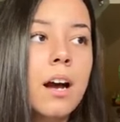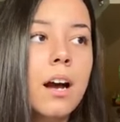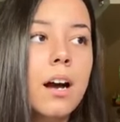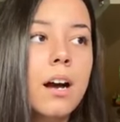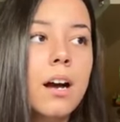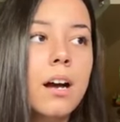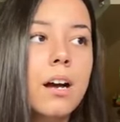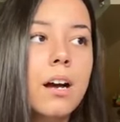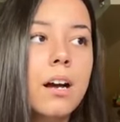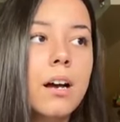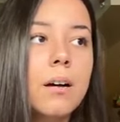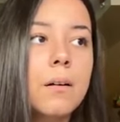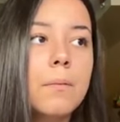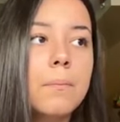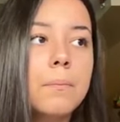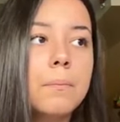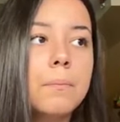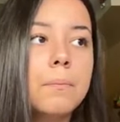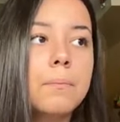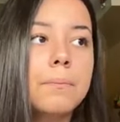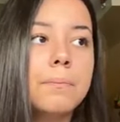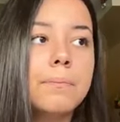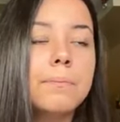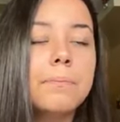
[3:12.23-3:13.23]

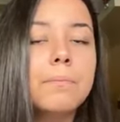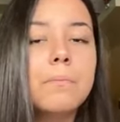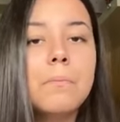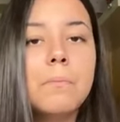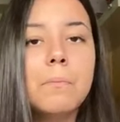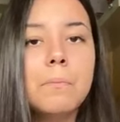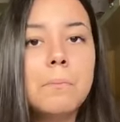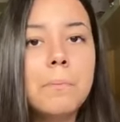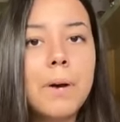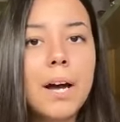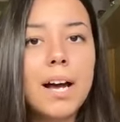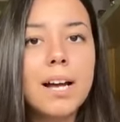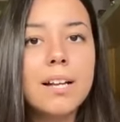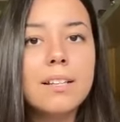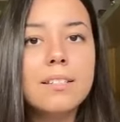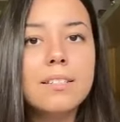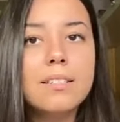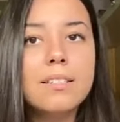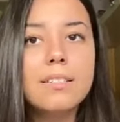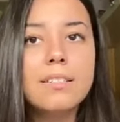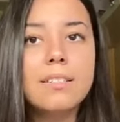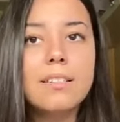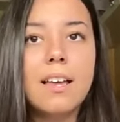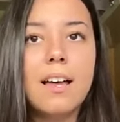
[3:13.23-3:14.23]
Um,
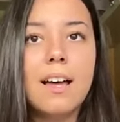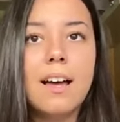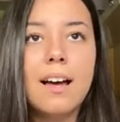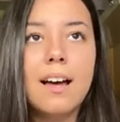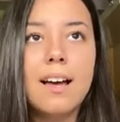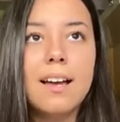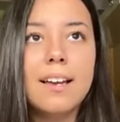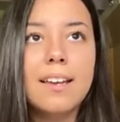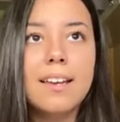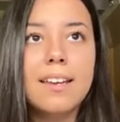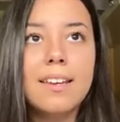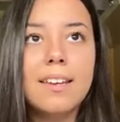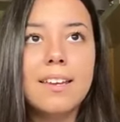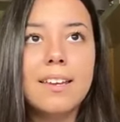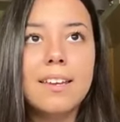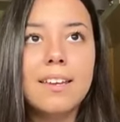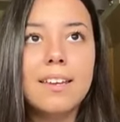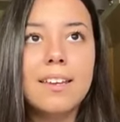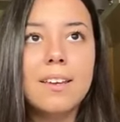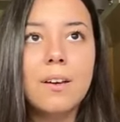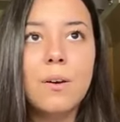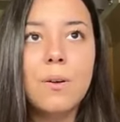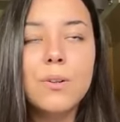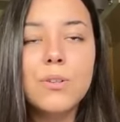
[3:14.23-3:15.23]
But I
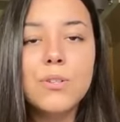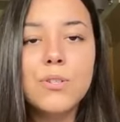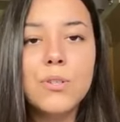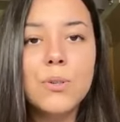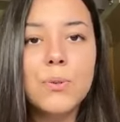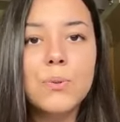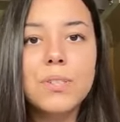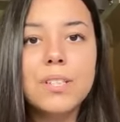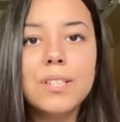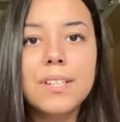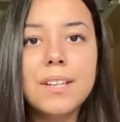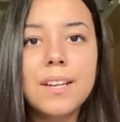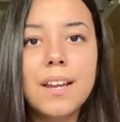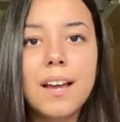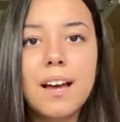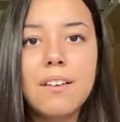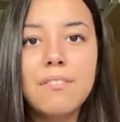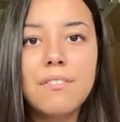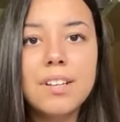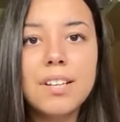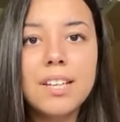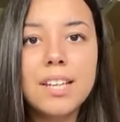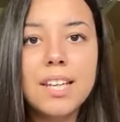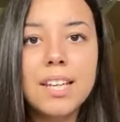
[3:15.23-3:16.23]
also didn't
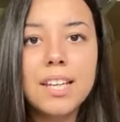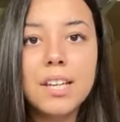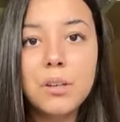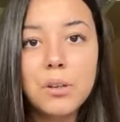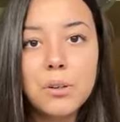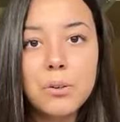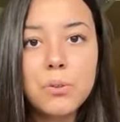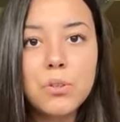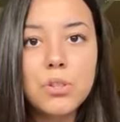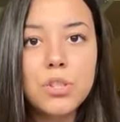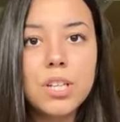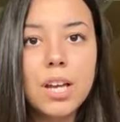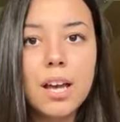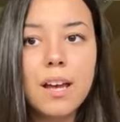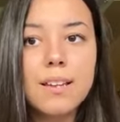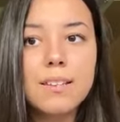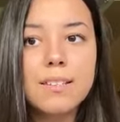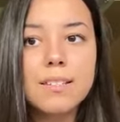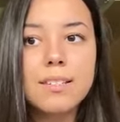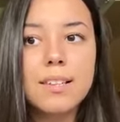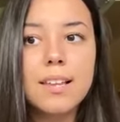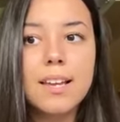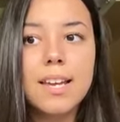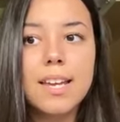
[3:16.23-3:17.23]
have any good
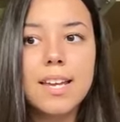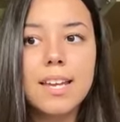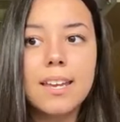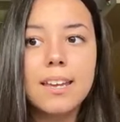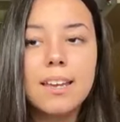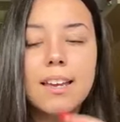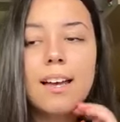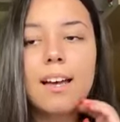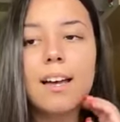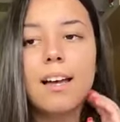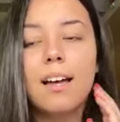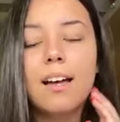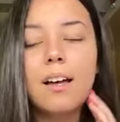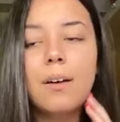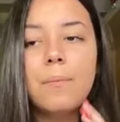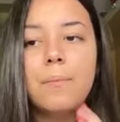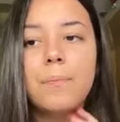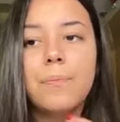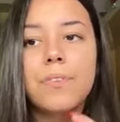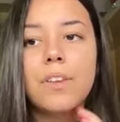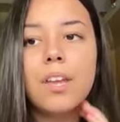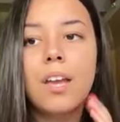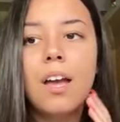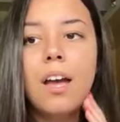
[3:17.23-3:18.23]
chance, like
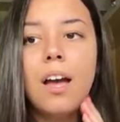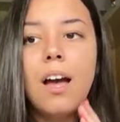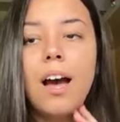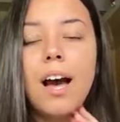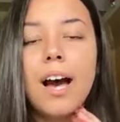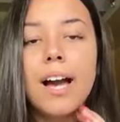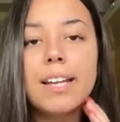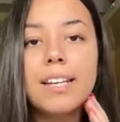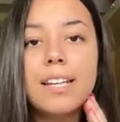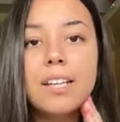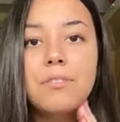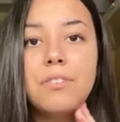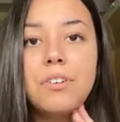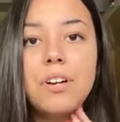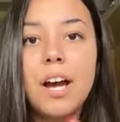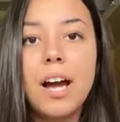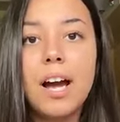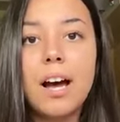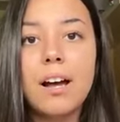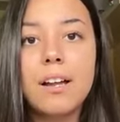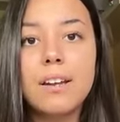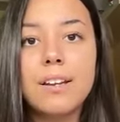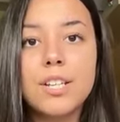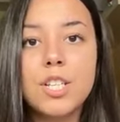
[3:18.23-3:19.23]
um, I never
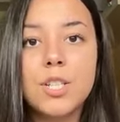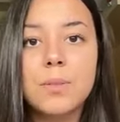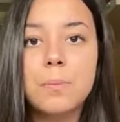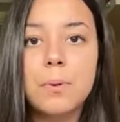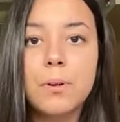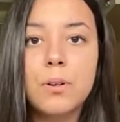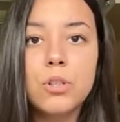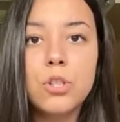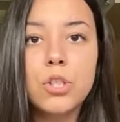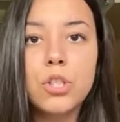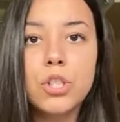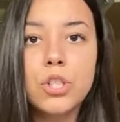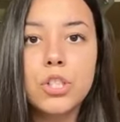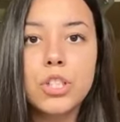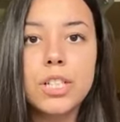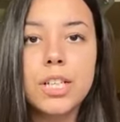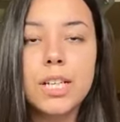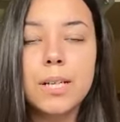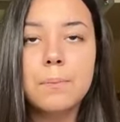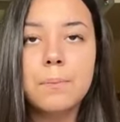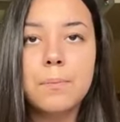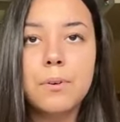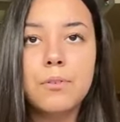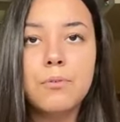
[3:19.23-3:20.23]
had a
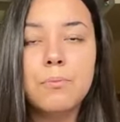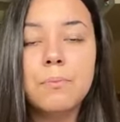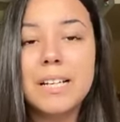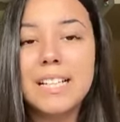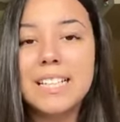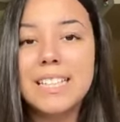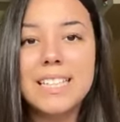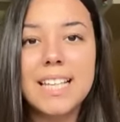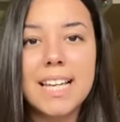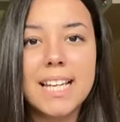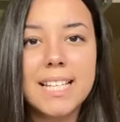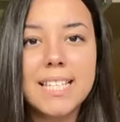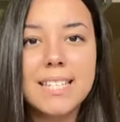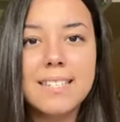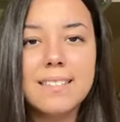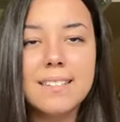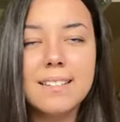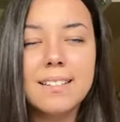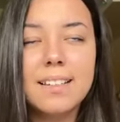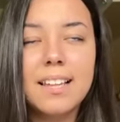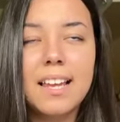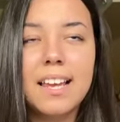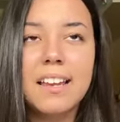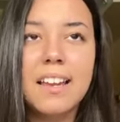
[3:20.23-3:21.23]
sponsorship of my
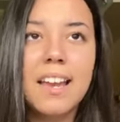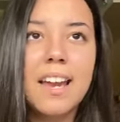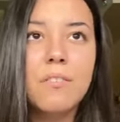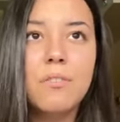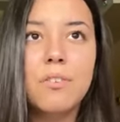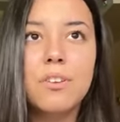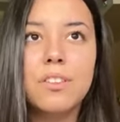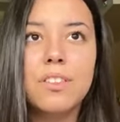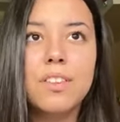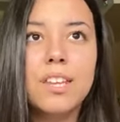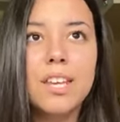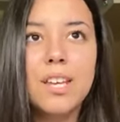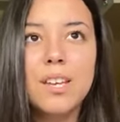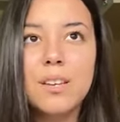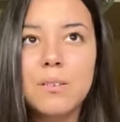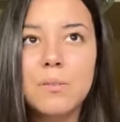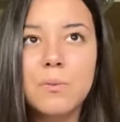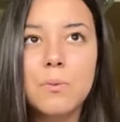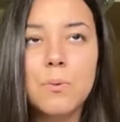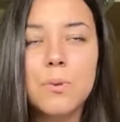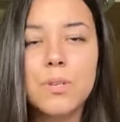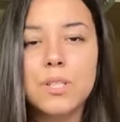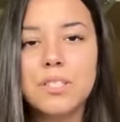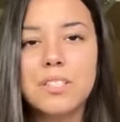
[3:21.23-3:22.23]
taste, like
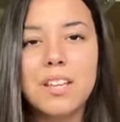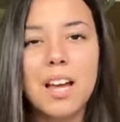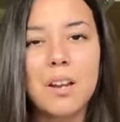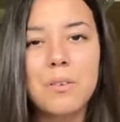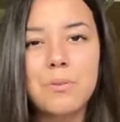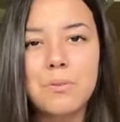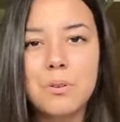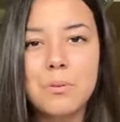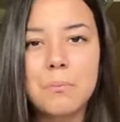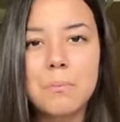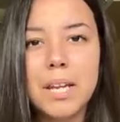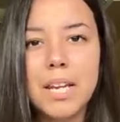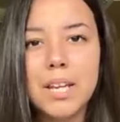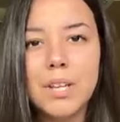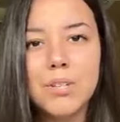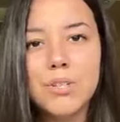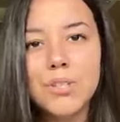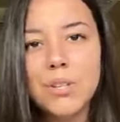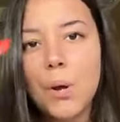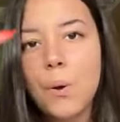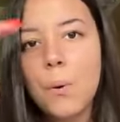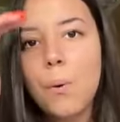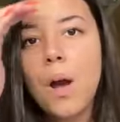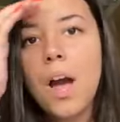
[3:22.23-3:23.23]
everything was not for me.
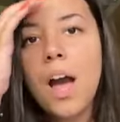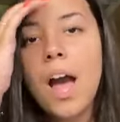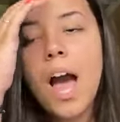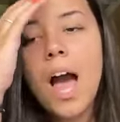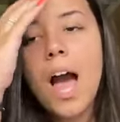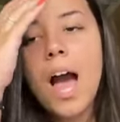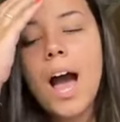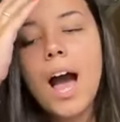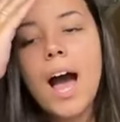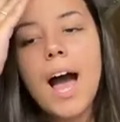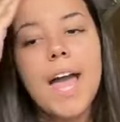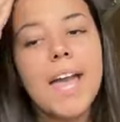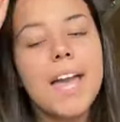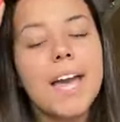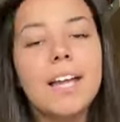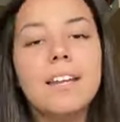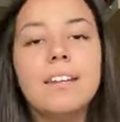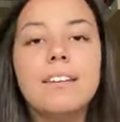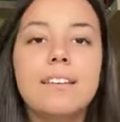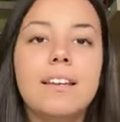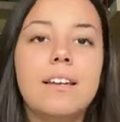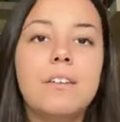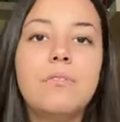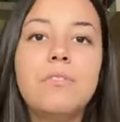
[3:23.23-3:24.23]
So I had
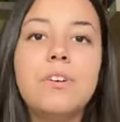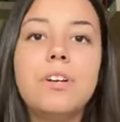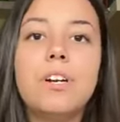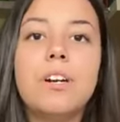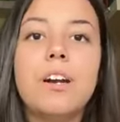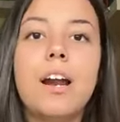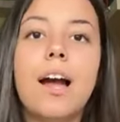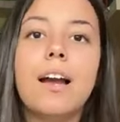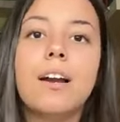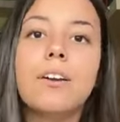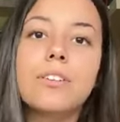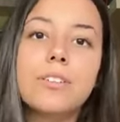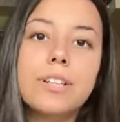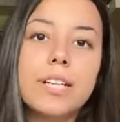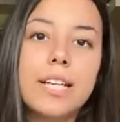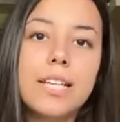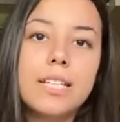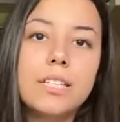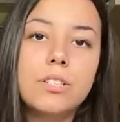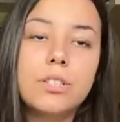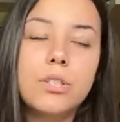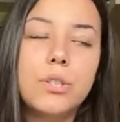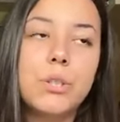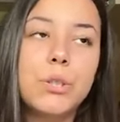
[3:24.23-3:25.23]
never
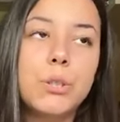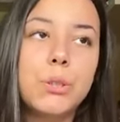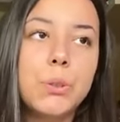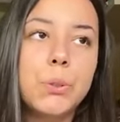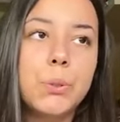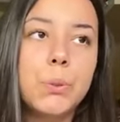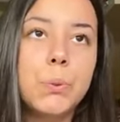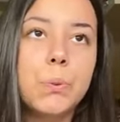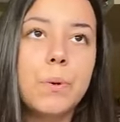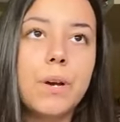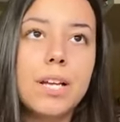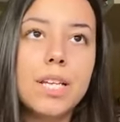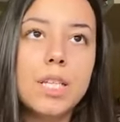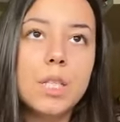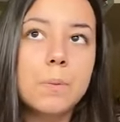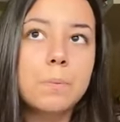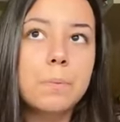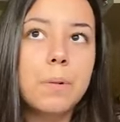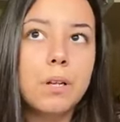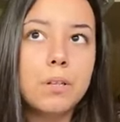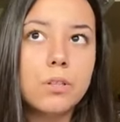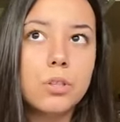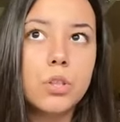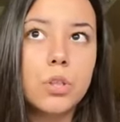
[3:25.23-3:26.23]
agreed to a
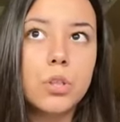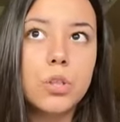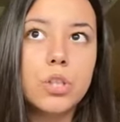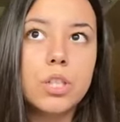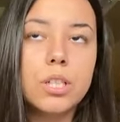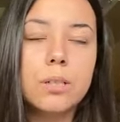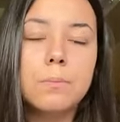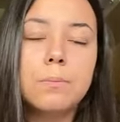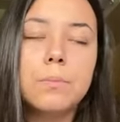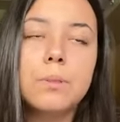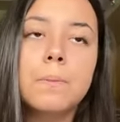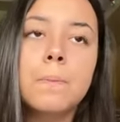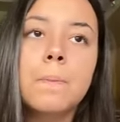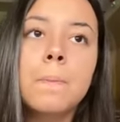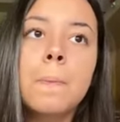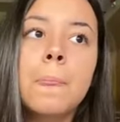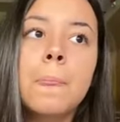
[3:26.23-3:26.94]
sponsorship.